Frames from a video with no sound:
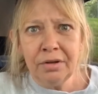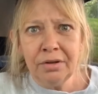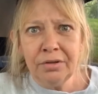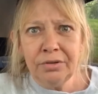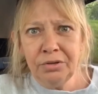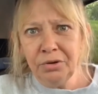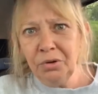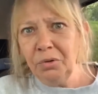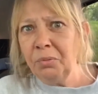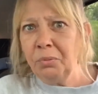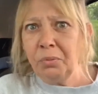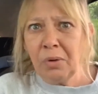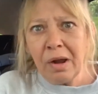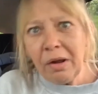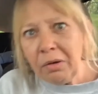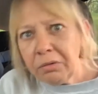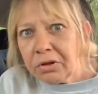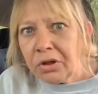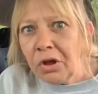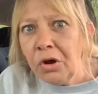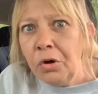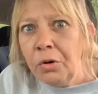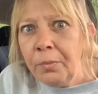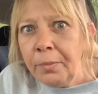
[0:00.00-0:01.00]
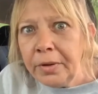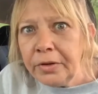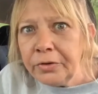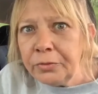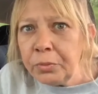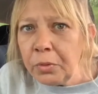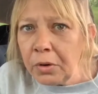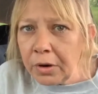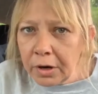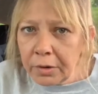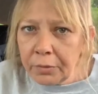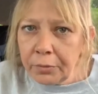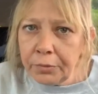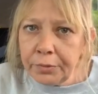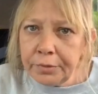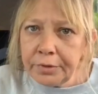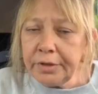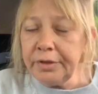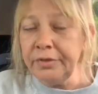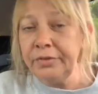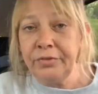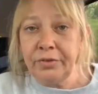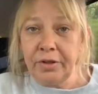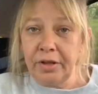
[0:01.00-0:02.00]
You're welcome is what I
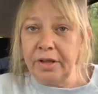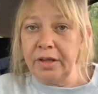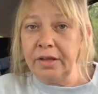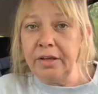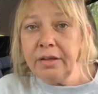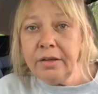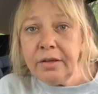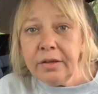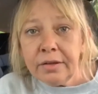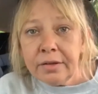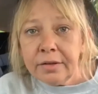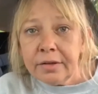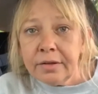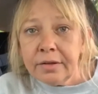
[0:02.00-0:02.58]
wanted to say.